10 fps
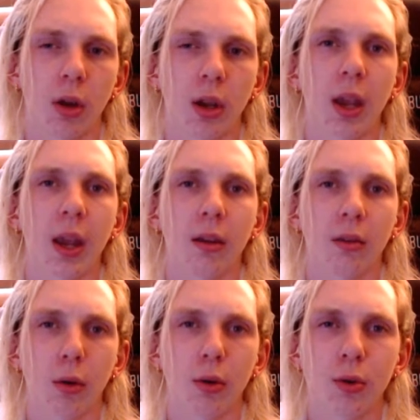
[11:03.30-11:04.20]

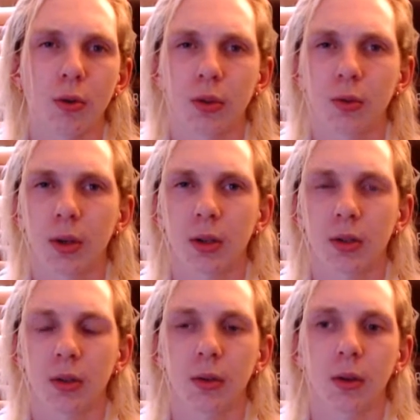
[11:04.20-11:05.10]
account on your Switch.
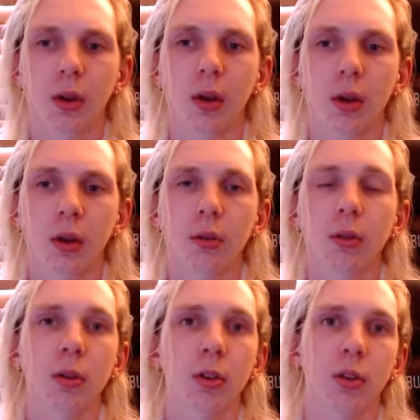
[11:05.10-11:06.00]
So
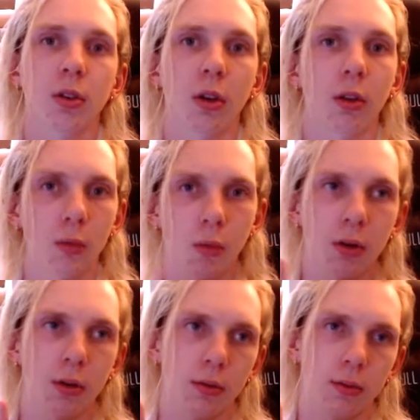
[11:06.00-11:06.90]
because there's only
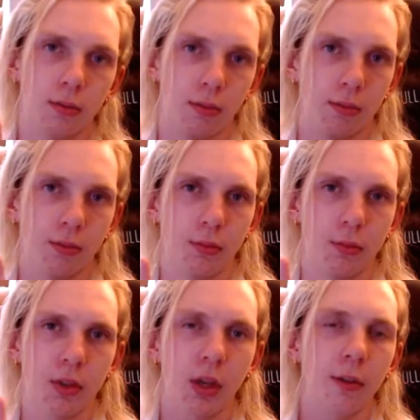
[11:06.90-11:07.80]
one
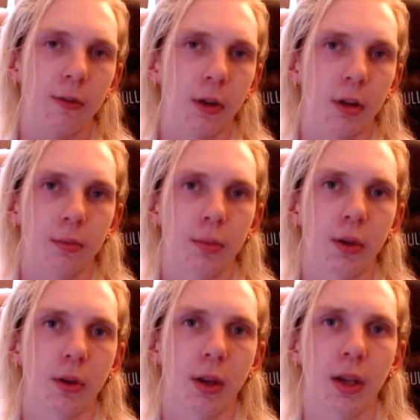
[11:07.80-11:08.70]
save file
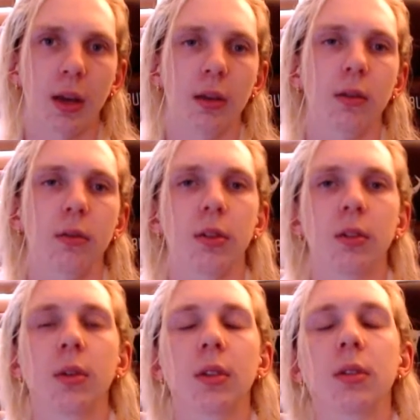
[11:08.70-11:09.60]
per account on your
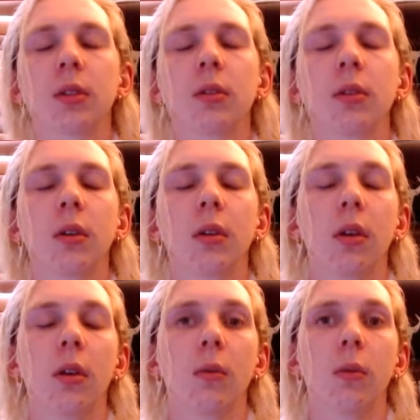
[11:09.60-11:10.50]
Switch, so
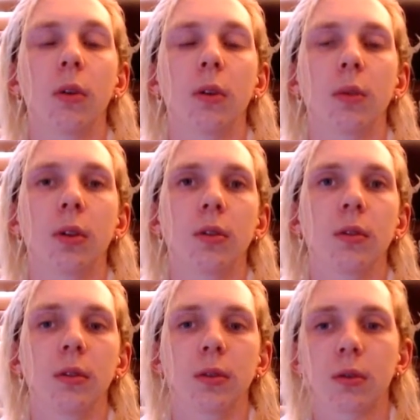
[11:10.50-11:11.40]
what you want to
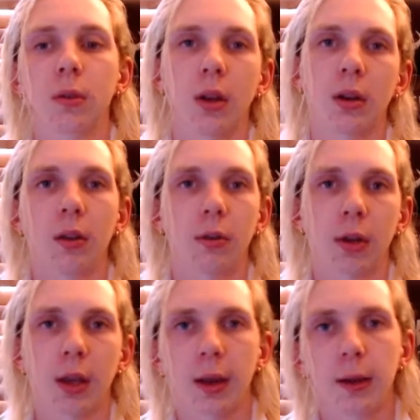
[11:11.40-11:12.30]
do is create another
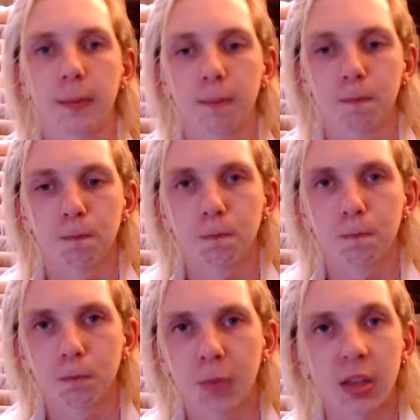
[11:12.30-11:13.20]
account.
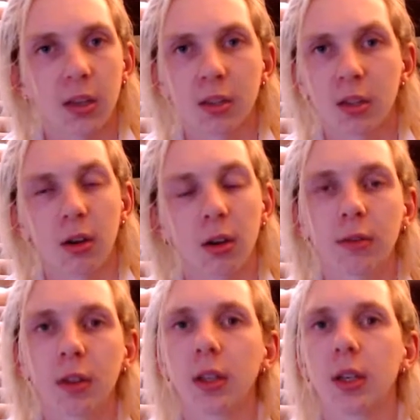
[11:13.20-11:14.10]
You don't
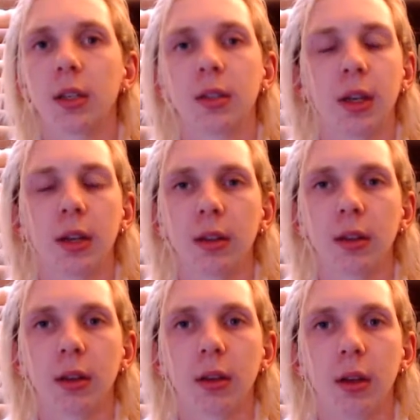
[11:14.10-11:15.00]
have to link it to
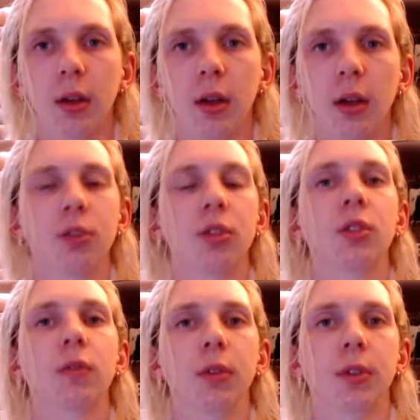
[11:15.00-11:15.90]
anything, it's
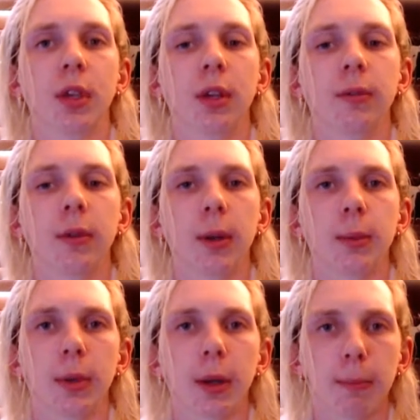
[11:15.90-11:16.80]
just for a save
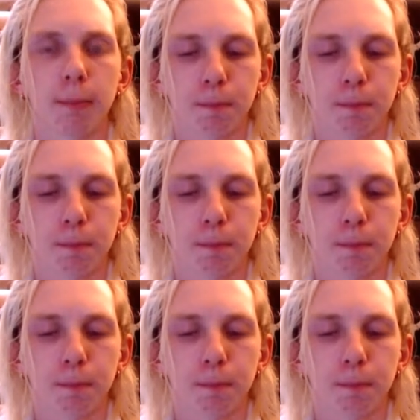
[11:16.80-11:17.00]
file, but